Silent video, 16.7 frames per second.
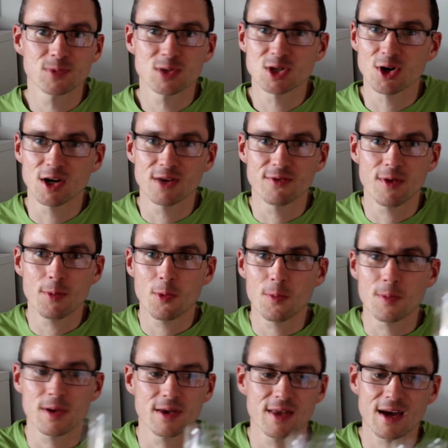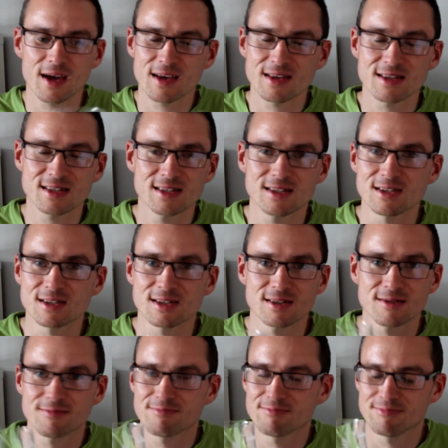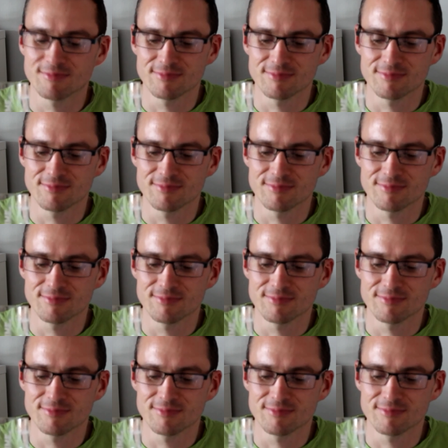Tiny Rebel beer. That is just